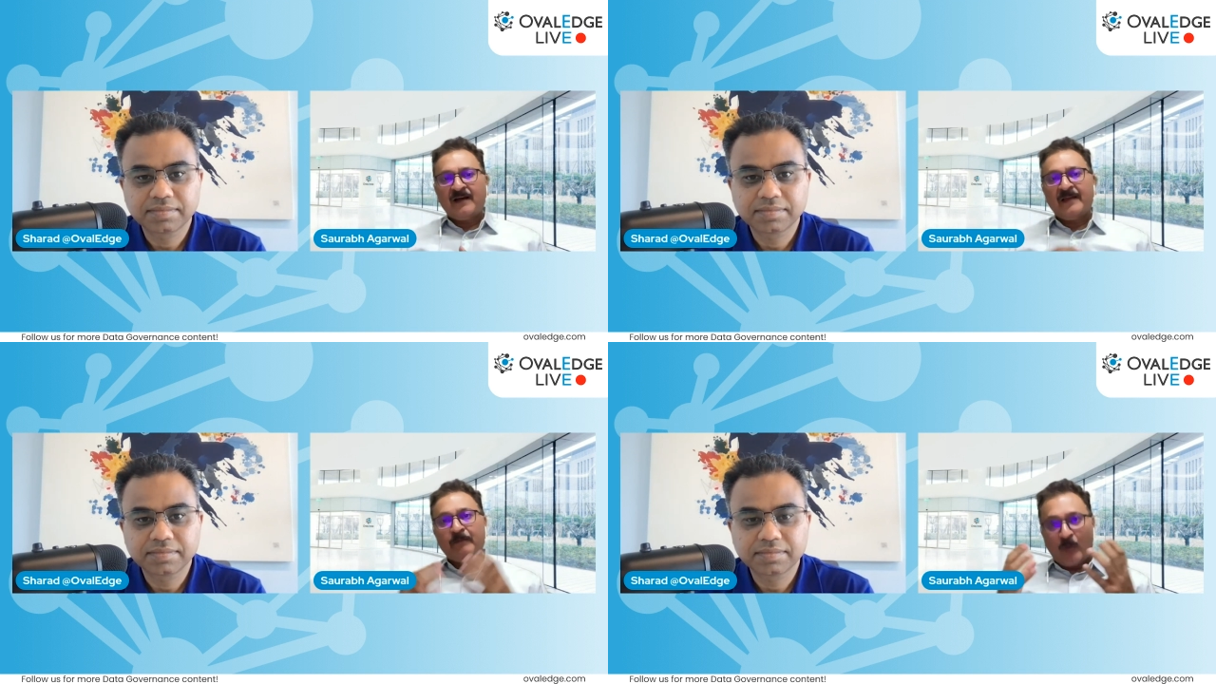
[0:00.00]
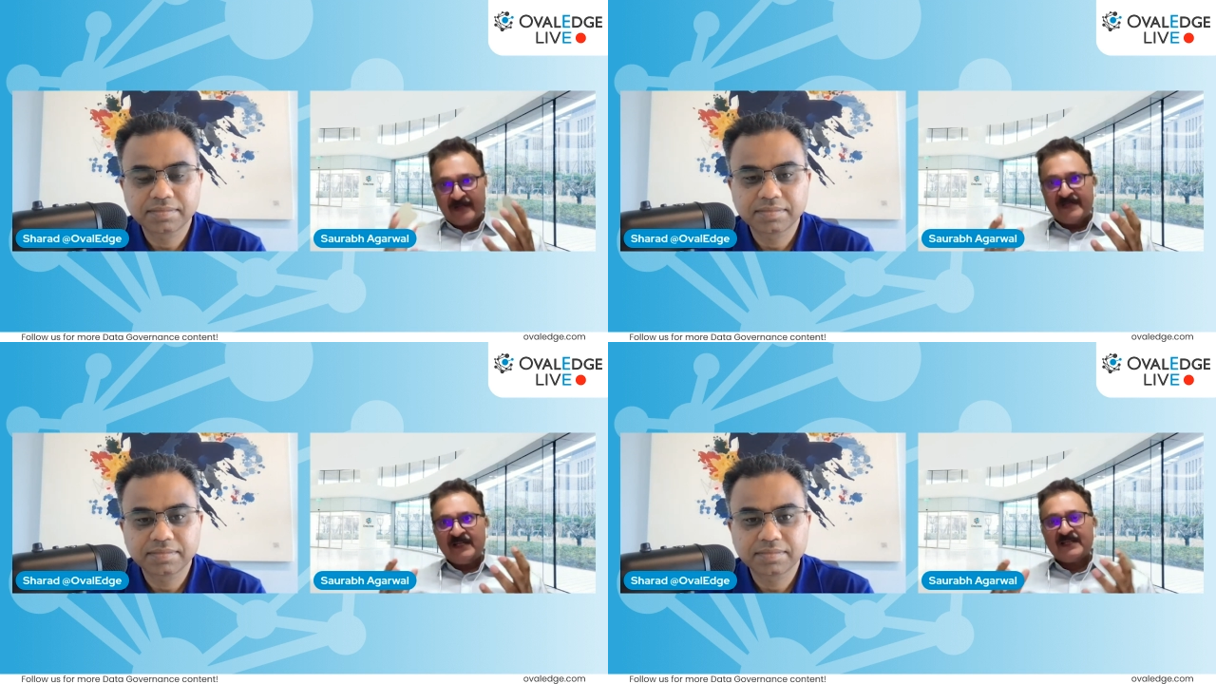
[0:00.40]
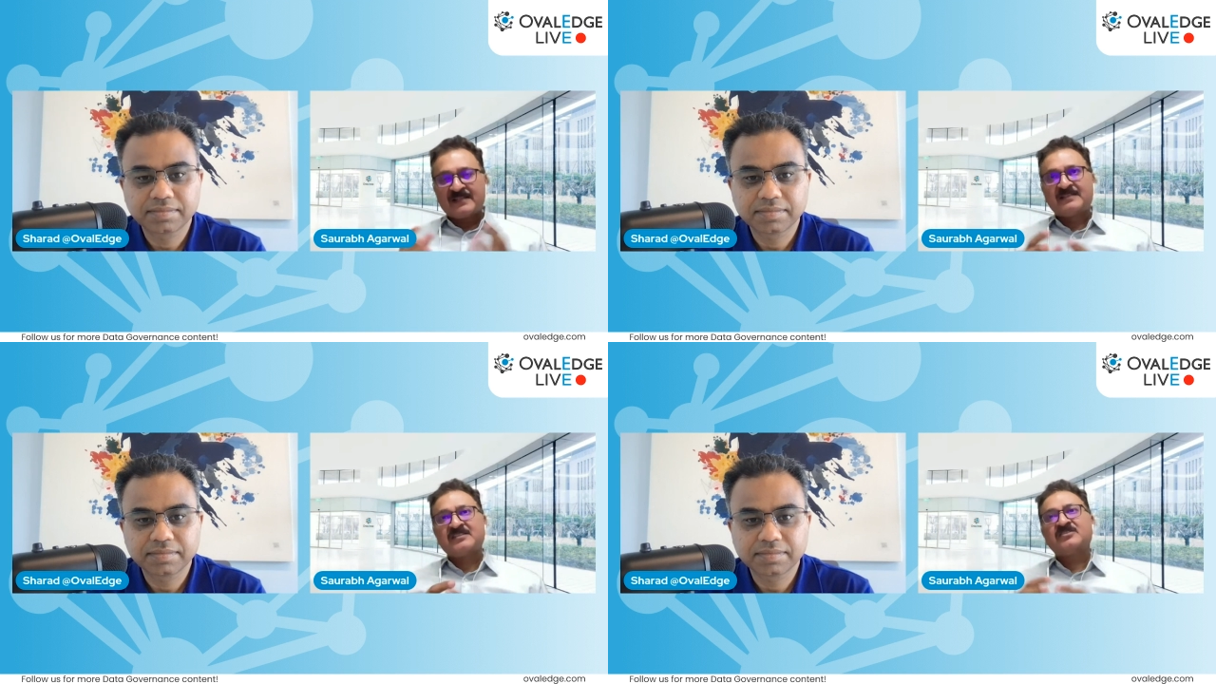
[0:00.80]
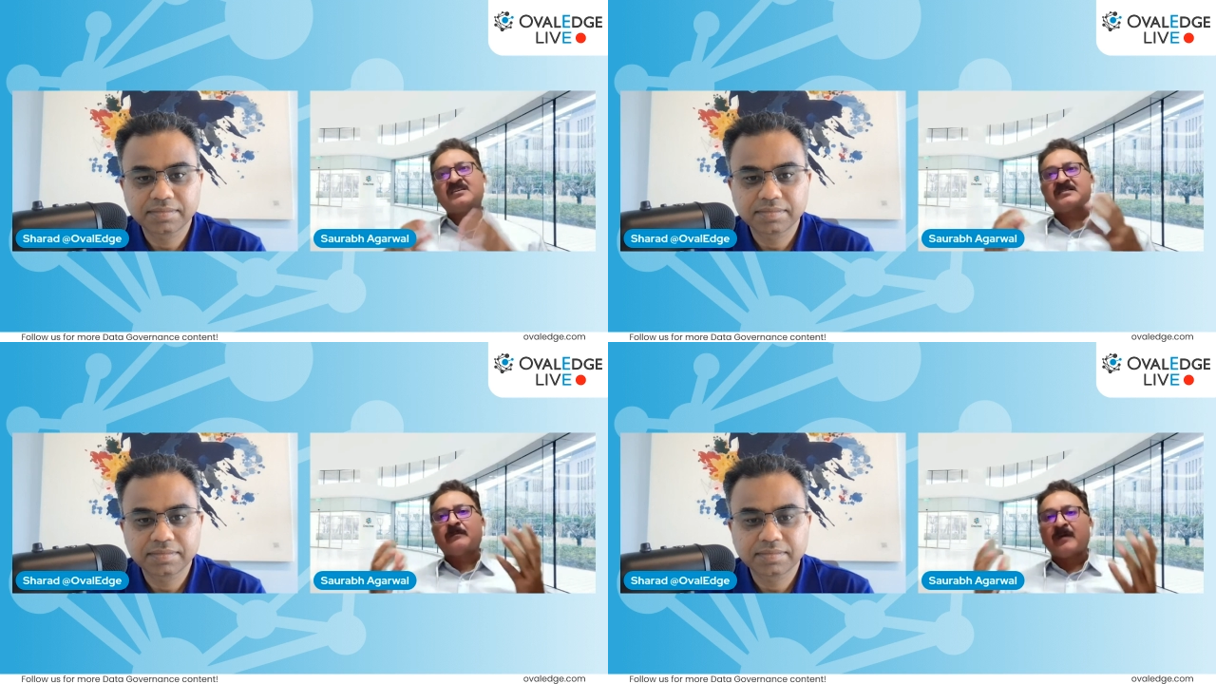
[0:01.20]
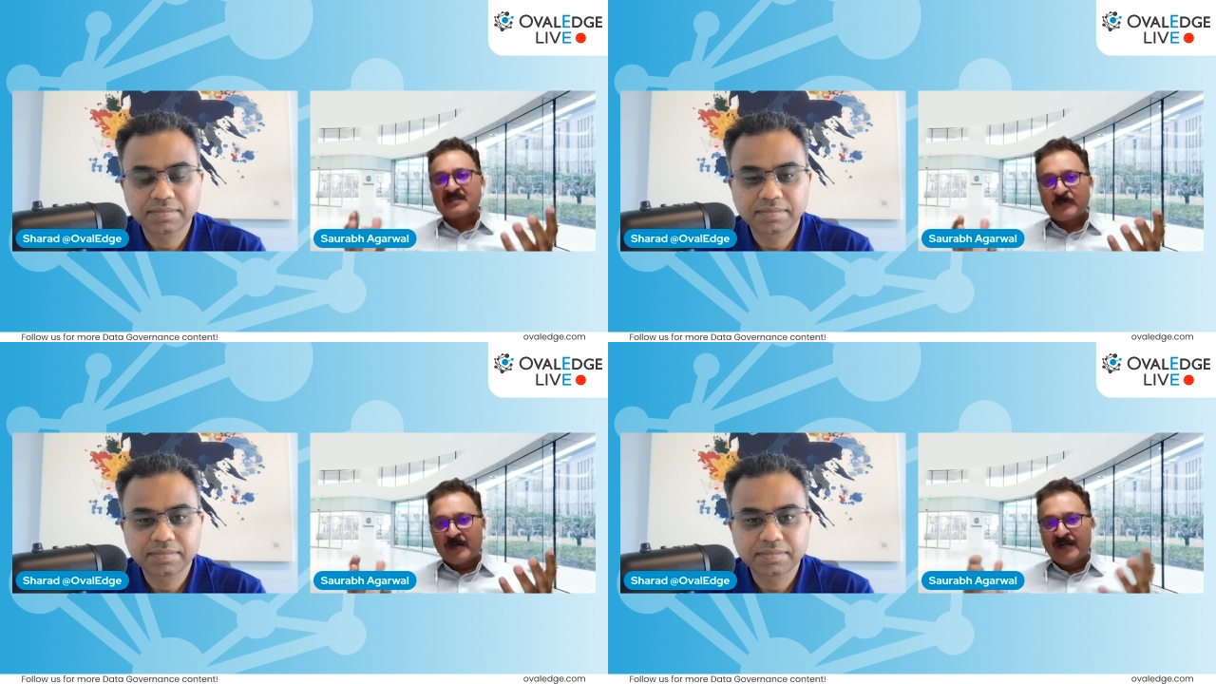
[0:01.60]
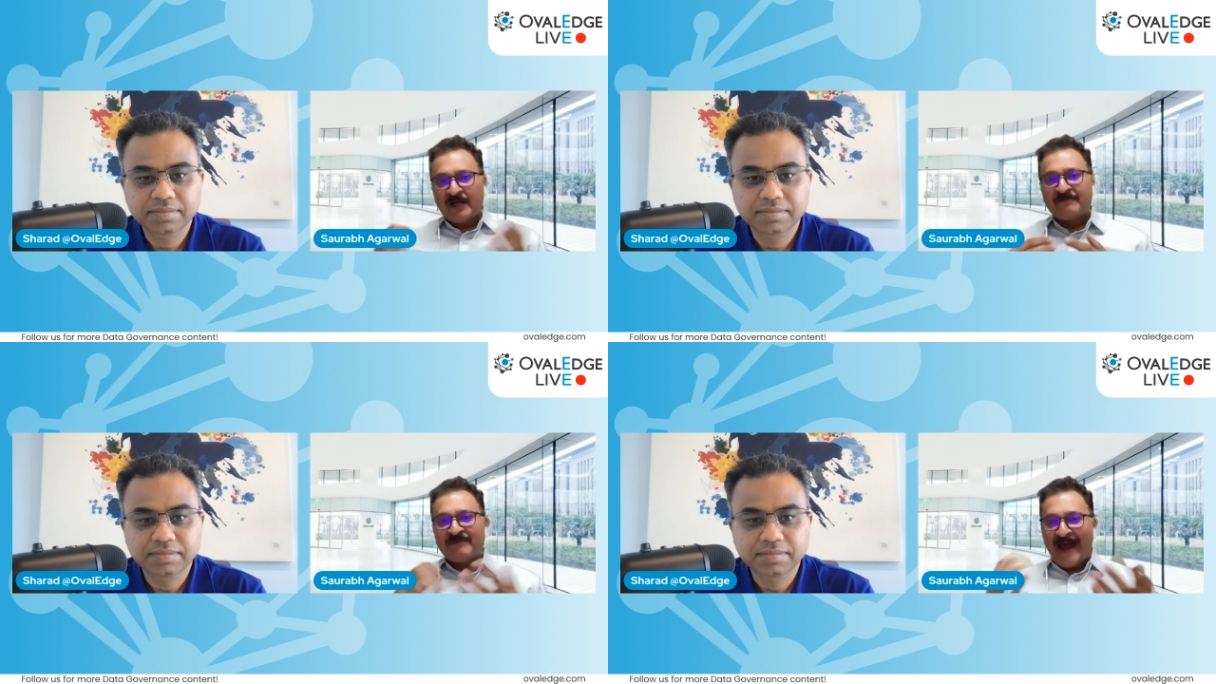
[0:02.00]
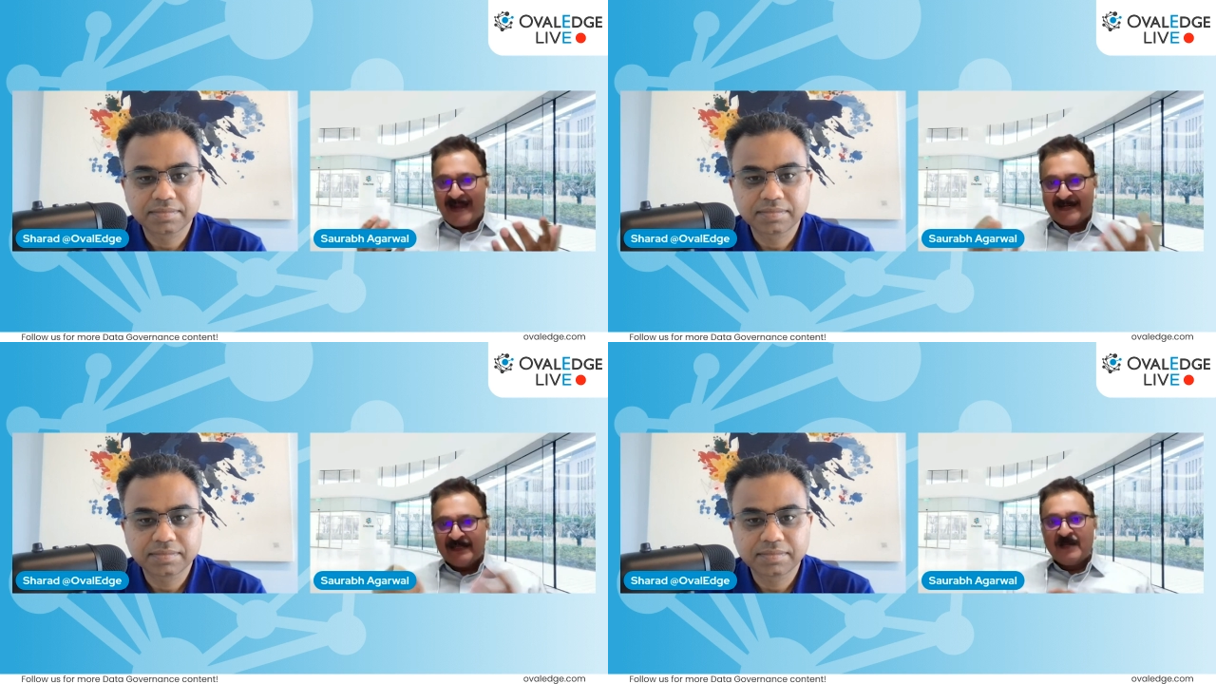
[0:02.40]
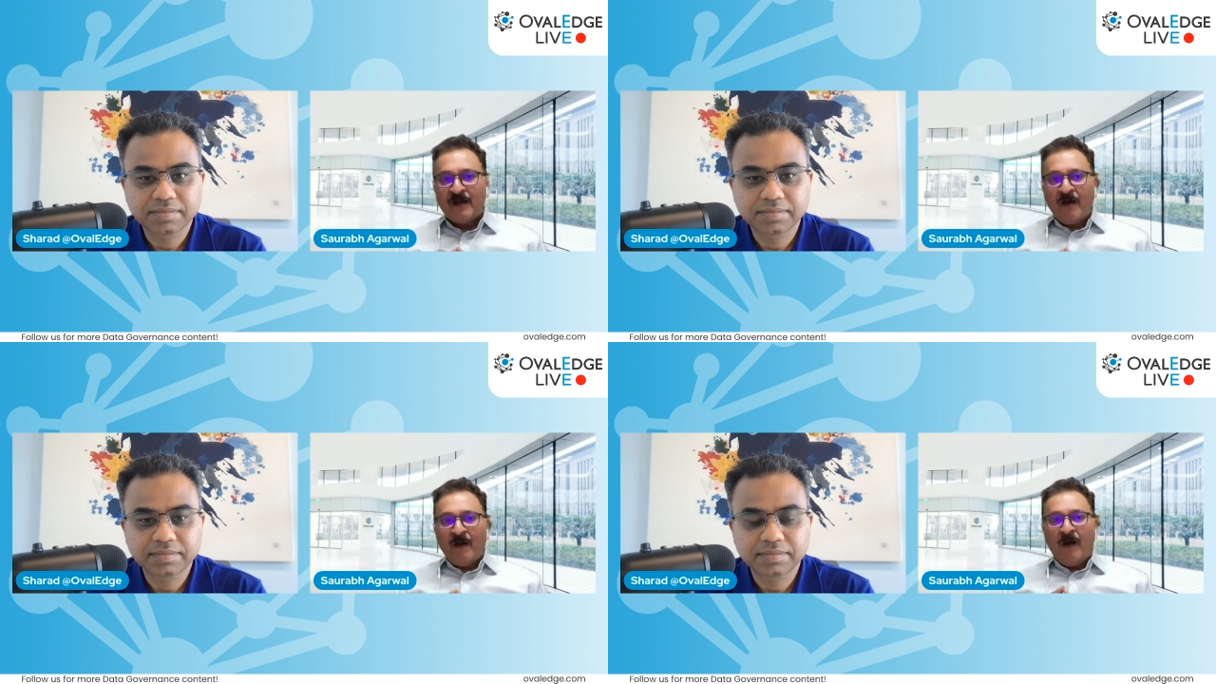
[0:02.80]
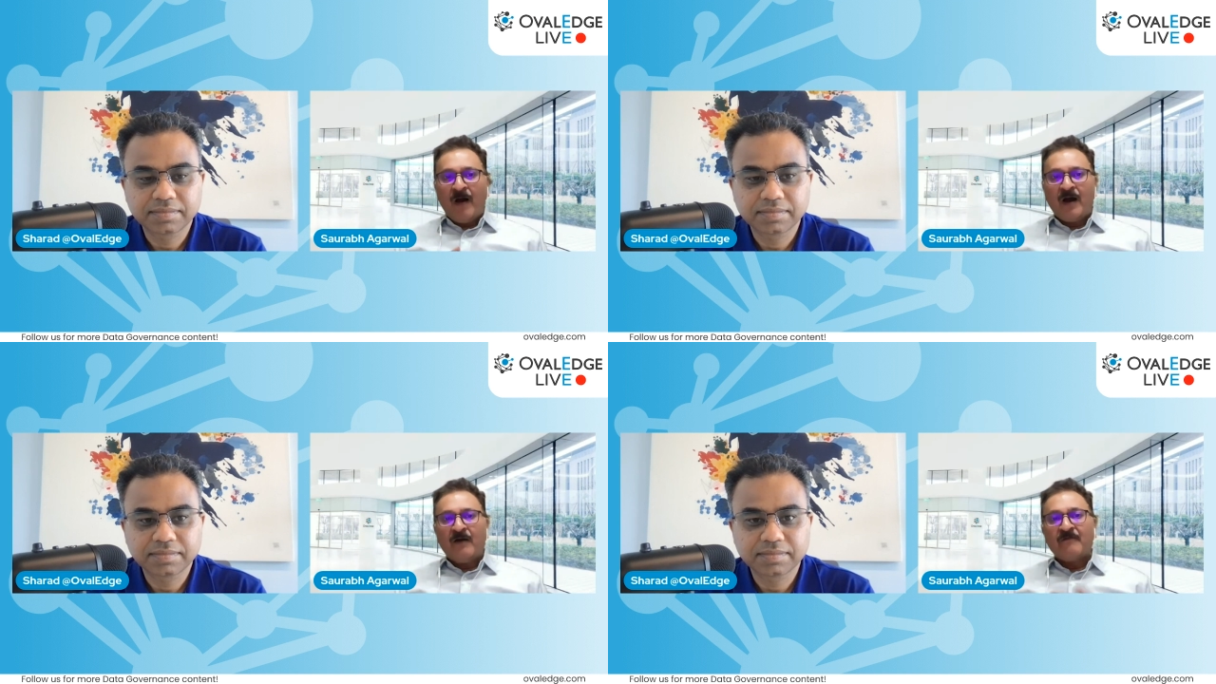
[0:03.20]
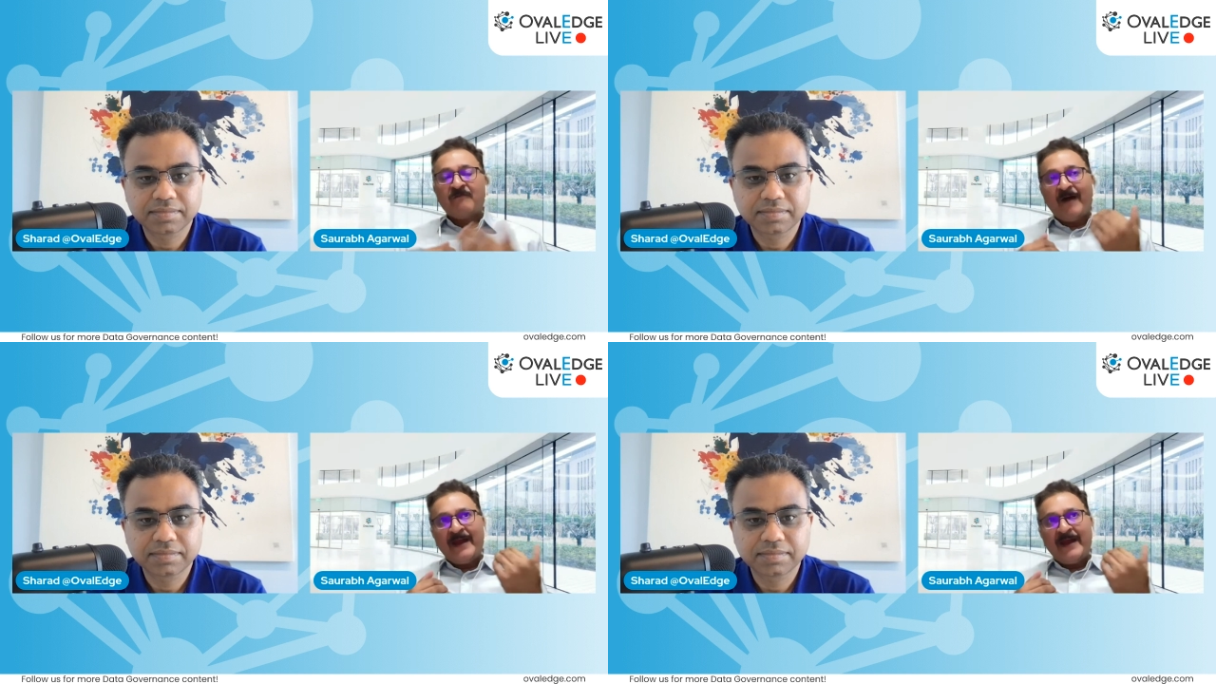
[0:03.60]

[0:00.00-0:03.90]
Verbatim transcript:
Speaker 1: important is this just a buzzword a fad uh, why